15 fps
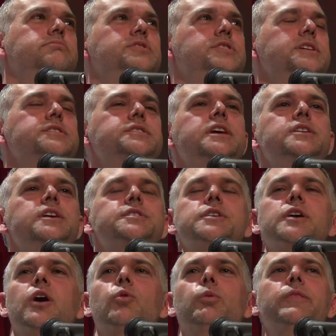16 years
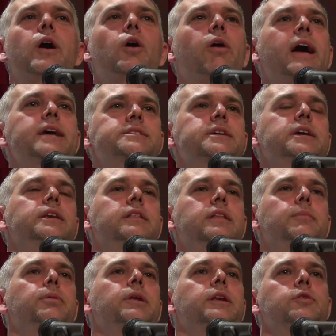ago, when they were 18 and
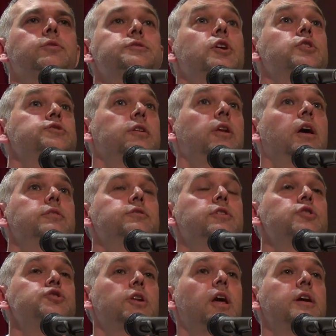their political
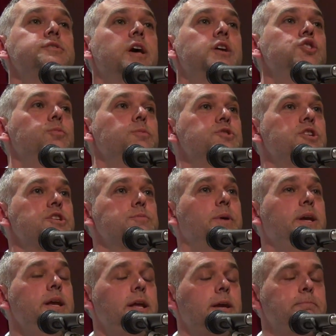socialisation was just
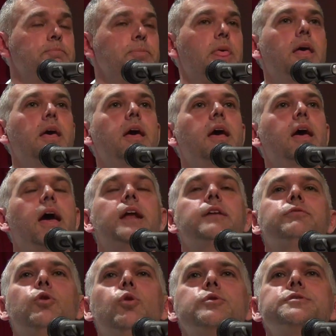beginning? And
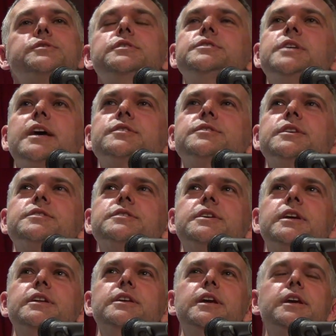of course, you take
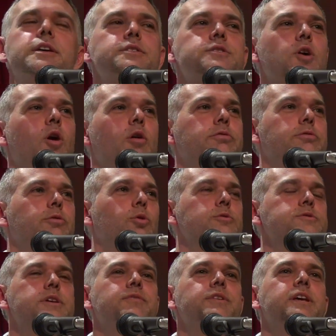16 years off
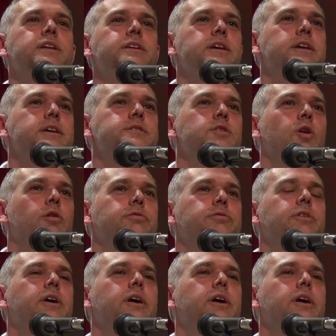or 17 years off